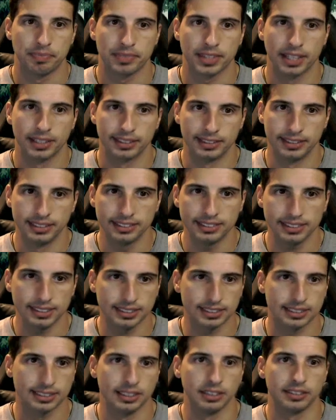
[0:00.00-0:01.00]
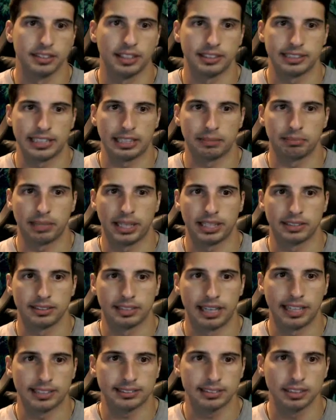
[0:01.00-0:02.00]
This is still not that bad.
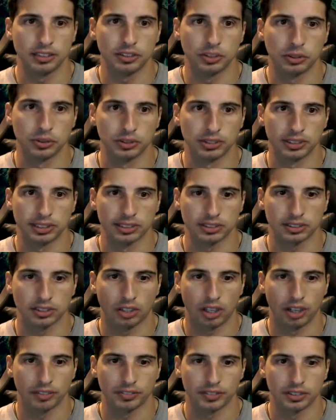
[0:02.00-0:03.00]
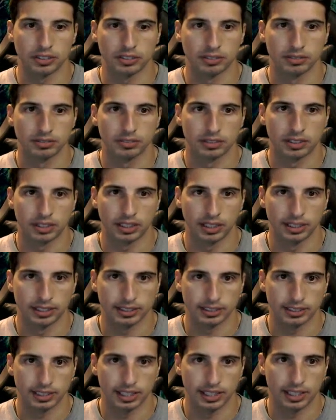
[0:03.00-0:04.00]
I still use this often
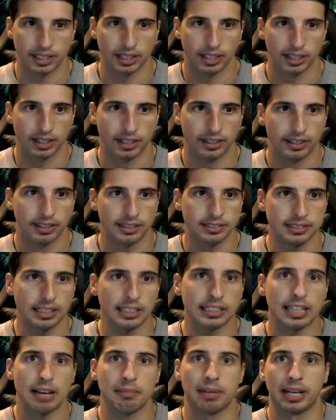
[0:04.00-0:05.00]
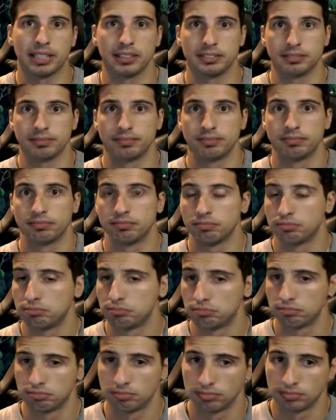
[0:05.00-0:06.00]
because uh, it's not that bad.
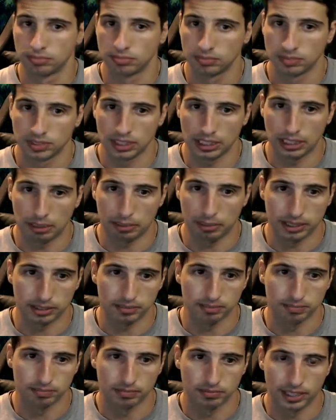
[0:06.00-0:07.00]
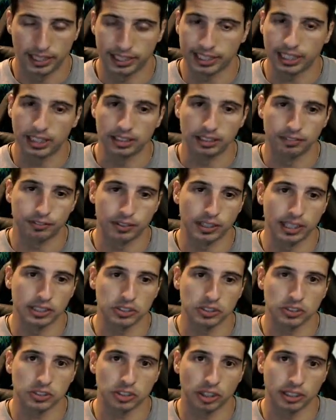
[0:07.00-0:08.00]
Not that bad. Again, if you guys
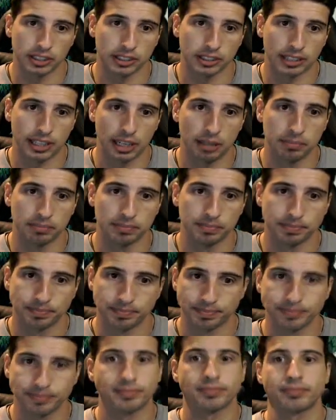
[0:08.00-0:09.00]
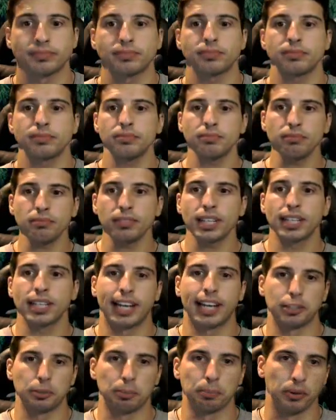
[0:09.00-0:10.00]
are starting the game
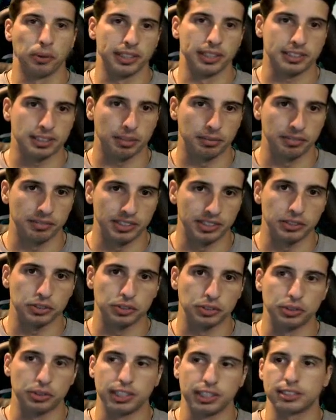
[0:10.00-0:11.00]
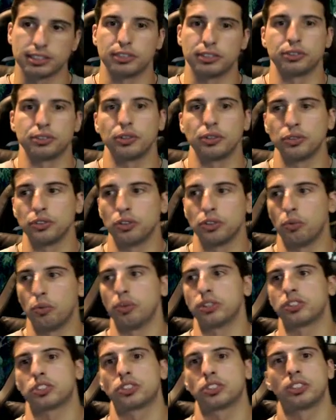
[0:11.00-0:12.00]
and you're pulling some of these units and you don't know
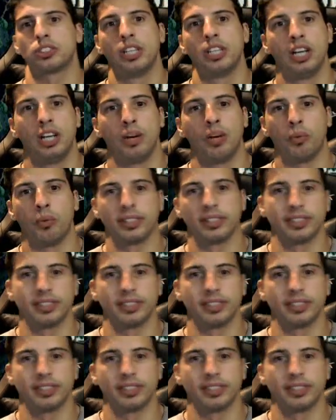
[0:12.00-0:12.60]
what what is